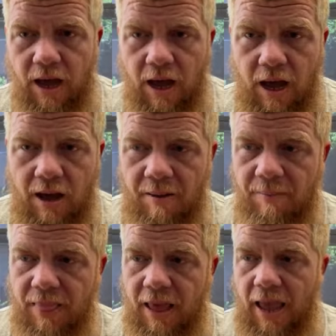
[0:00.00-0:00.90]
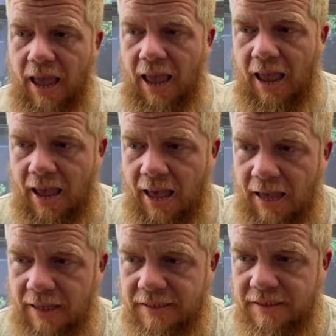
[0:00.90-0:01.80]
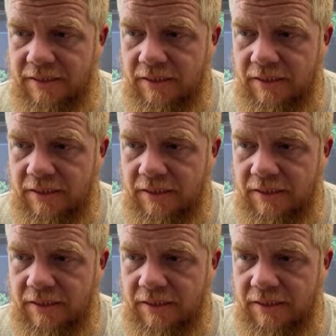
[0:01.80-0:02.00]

um, and